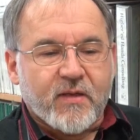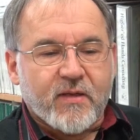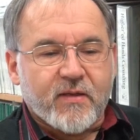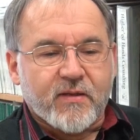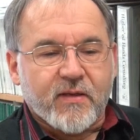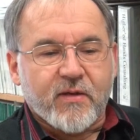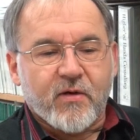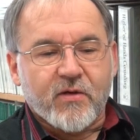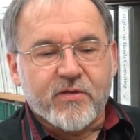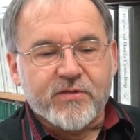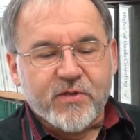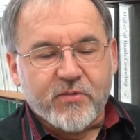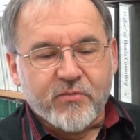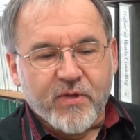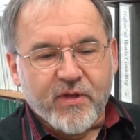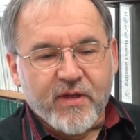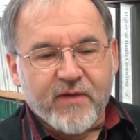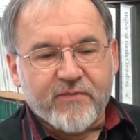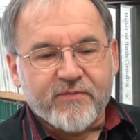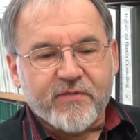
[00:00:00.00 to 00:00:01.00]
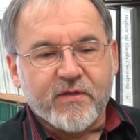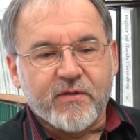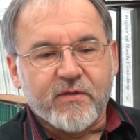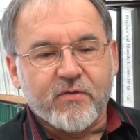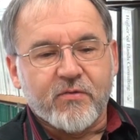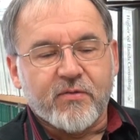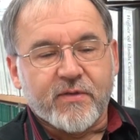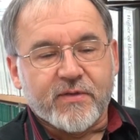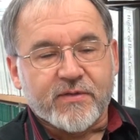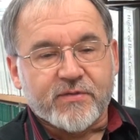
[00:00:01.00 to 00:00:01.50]
they also will have to
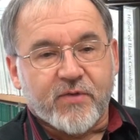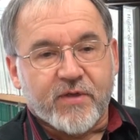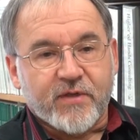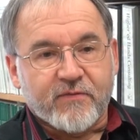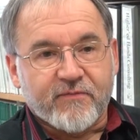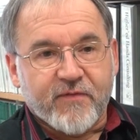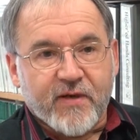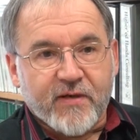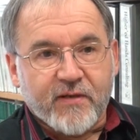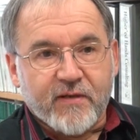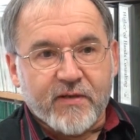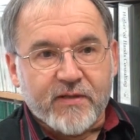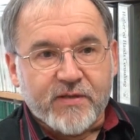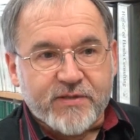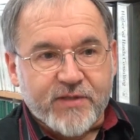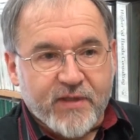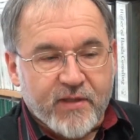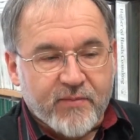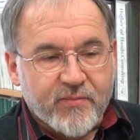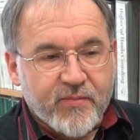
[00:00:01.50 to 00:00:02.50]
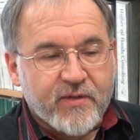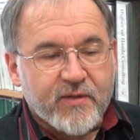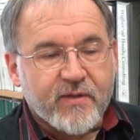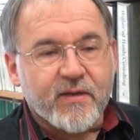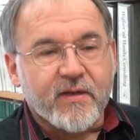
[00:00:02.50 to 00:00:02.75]
do is write a final exam,